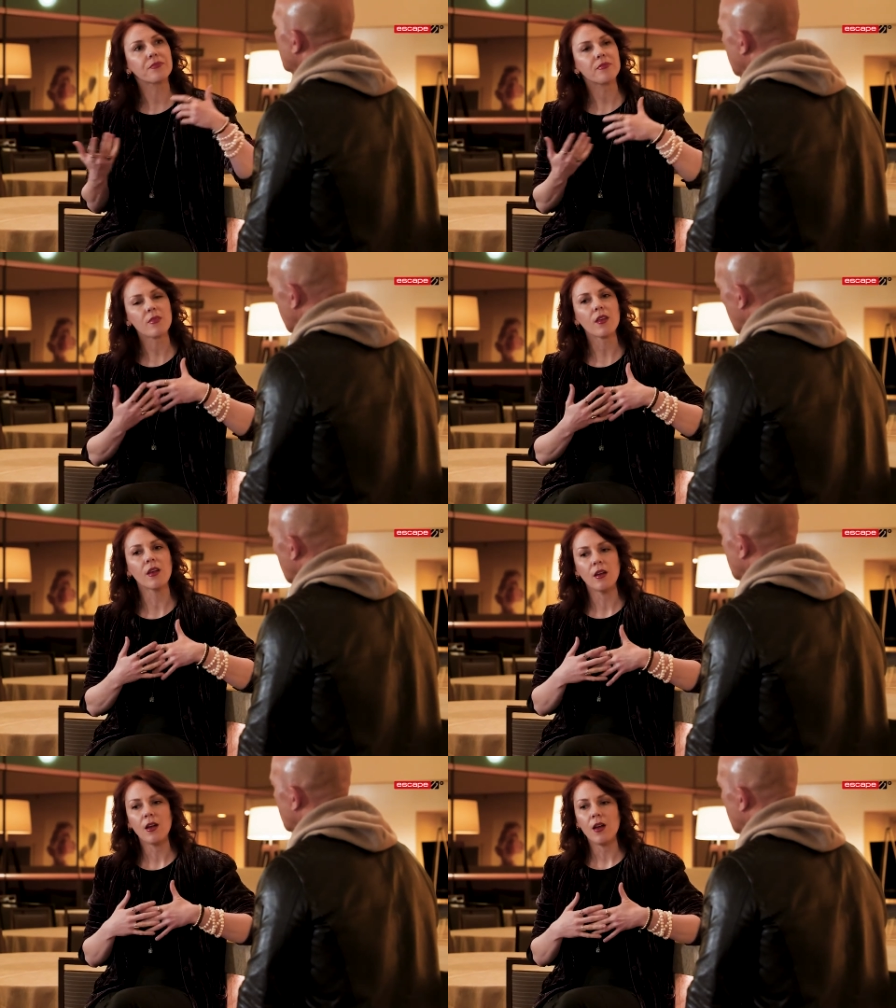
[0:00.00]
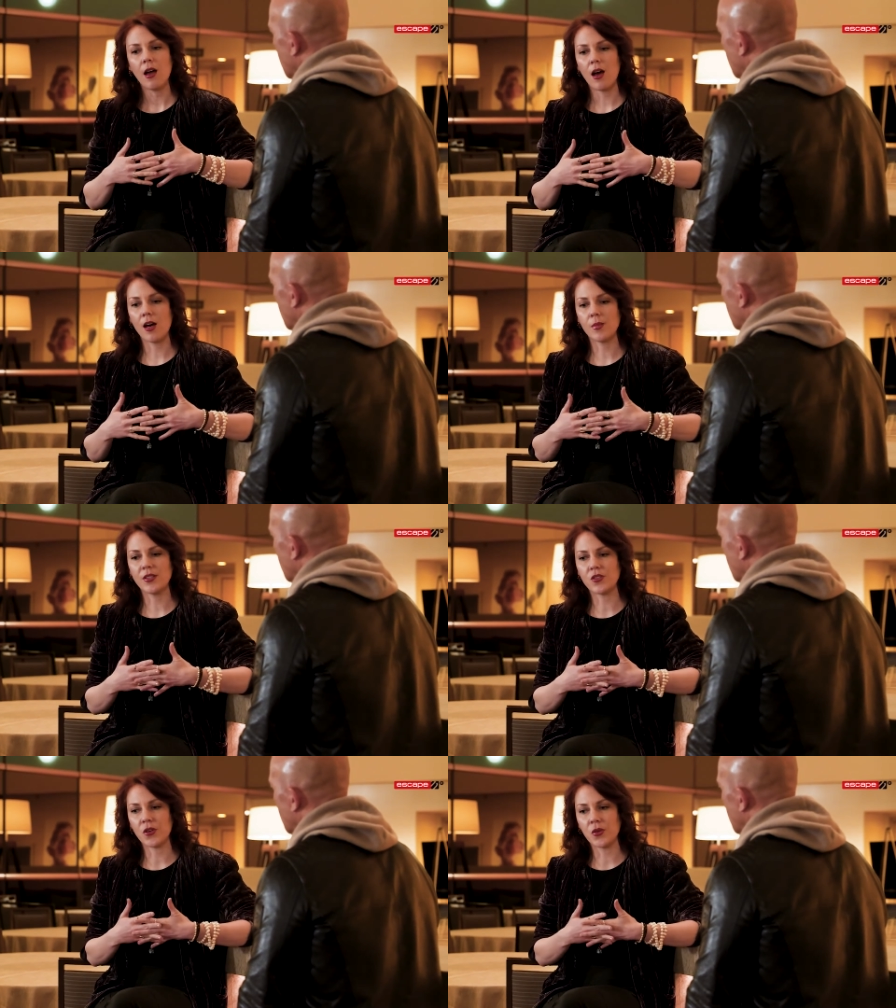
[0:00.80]
Right. Um,
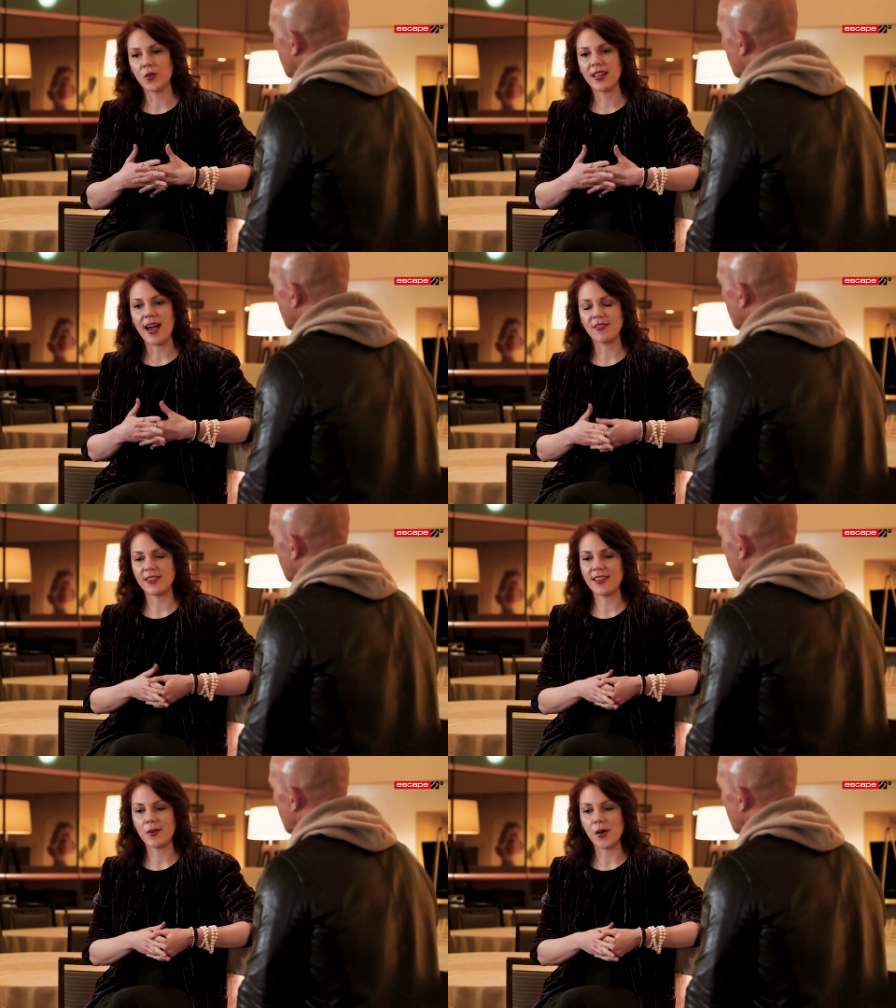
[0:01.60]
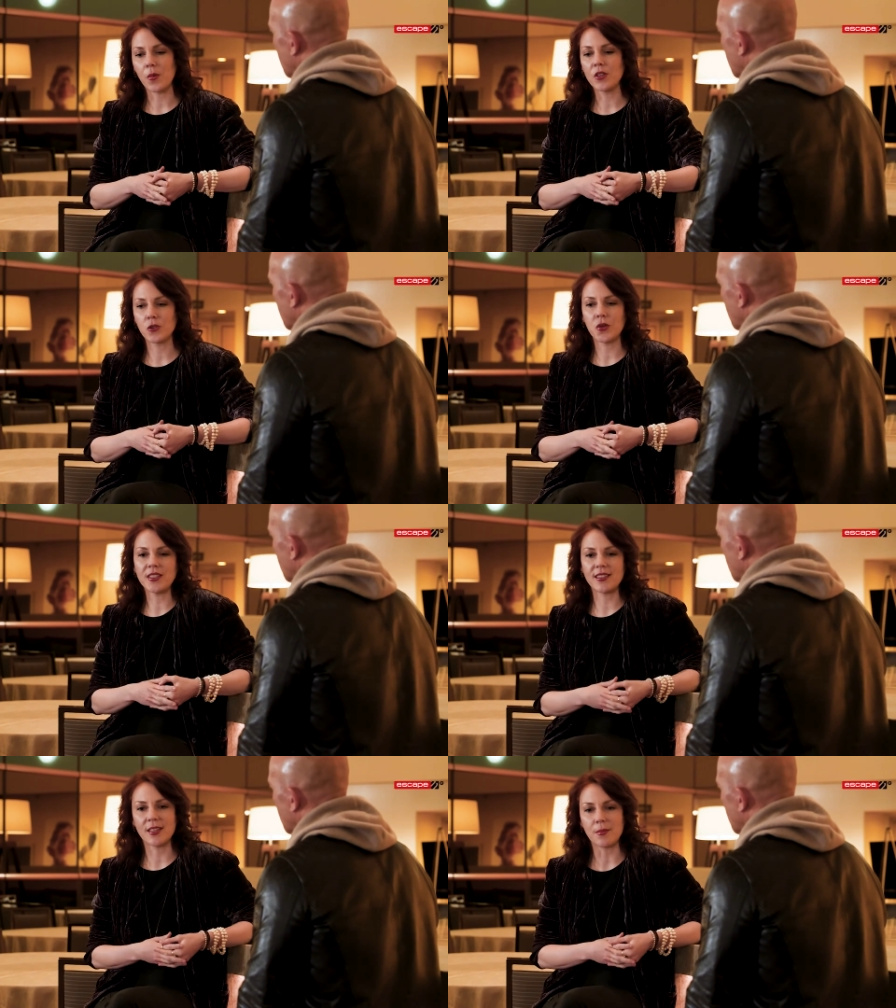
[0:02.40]
and so you really have to think about what
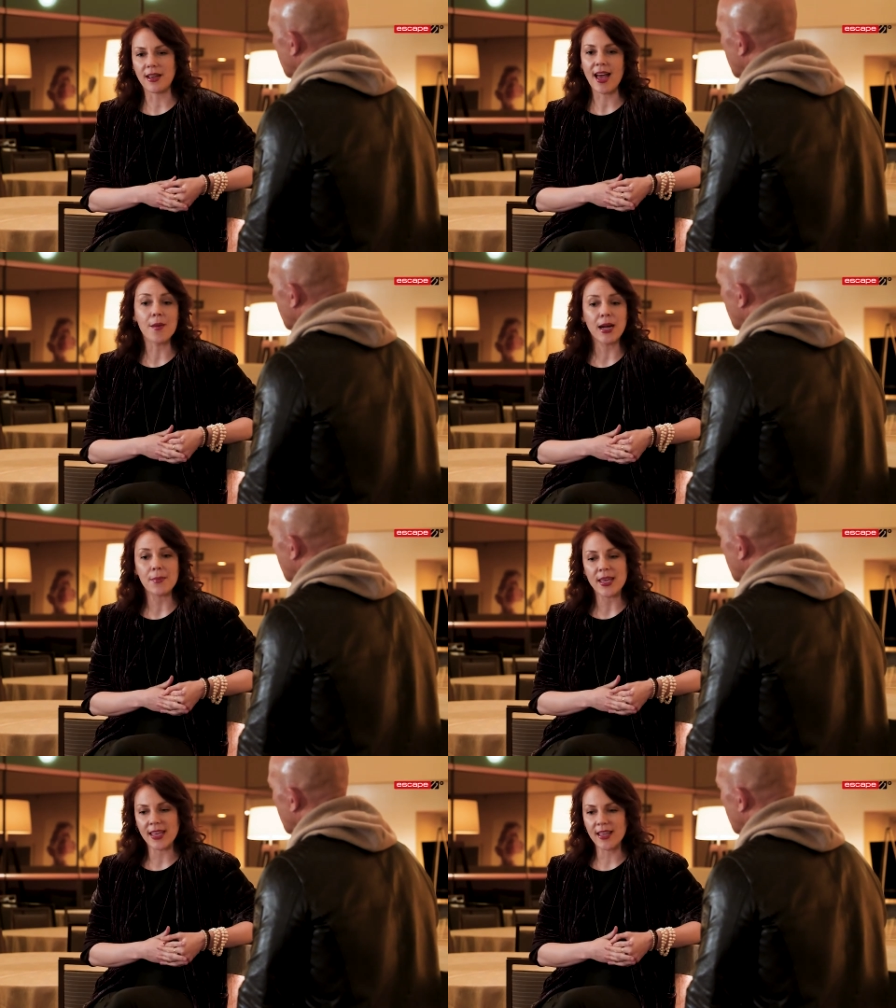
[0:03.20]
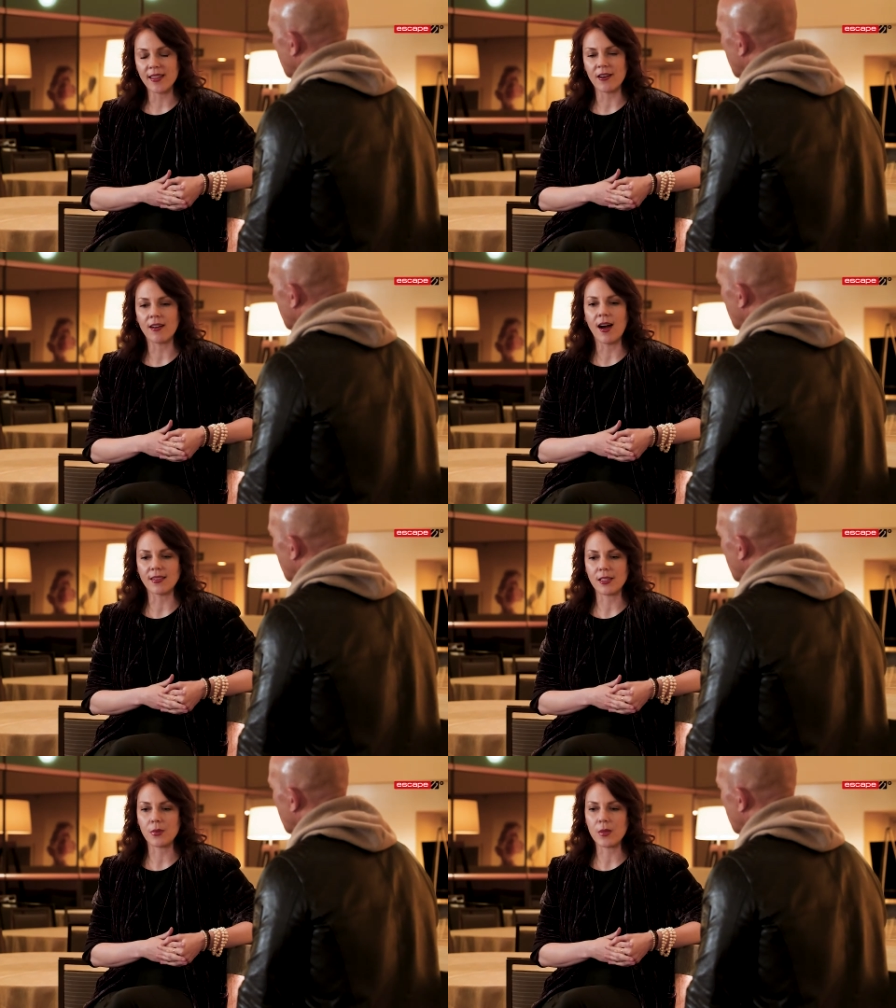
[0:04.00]
choices am, am I making that are
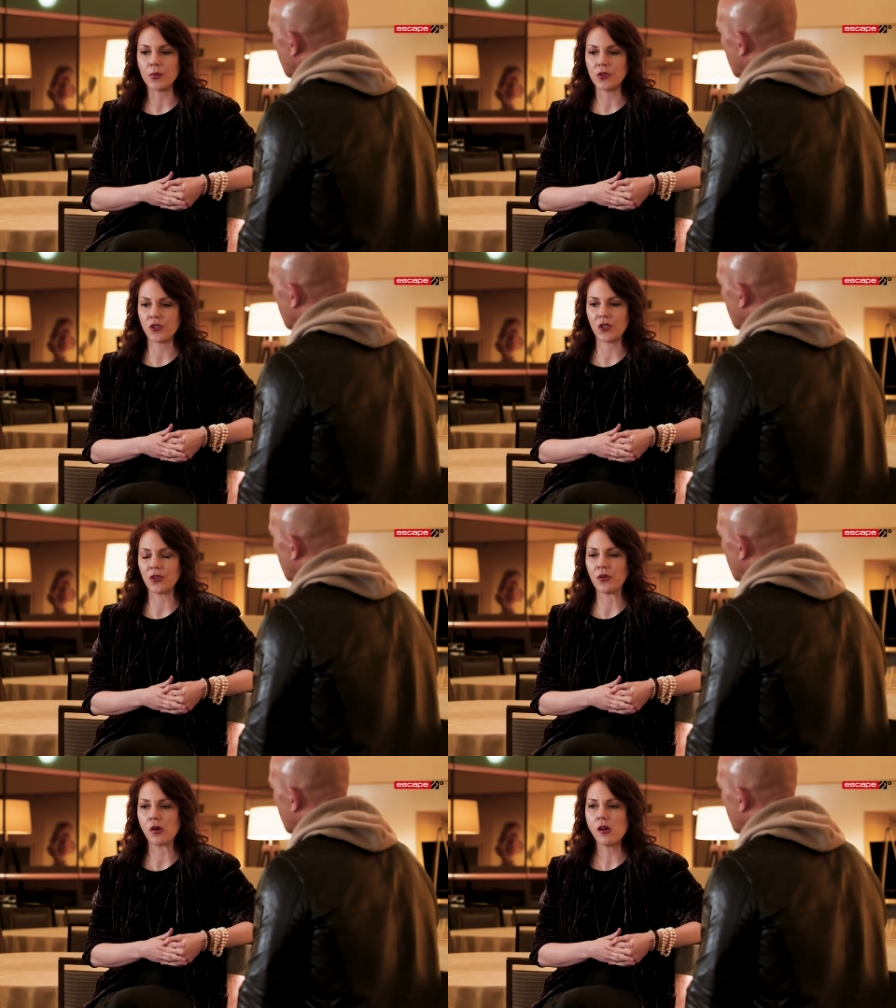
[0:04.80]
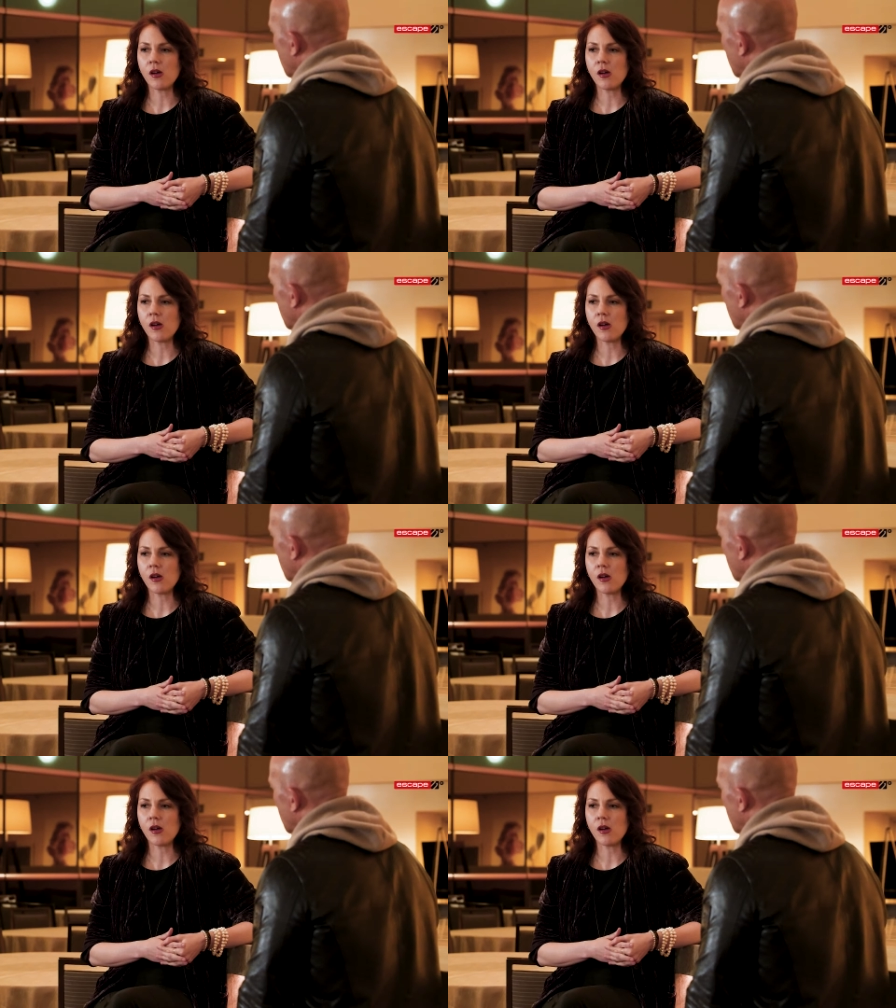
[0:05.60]
causing people to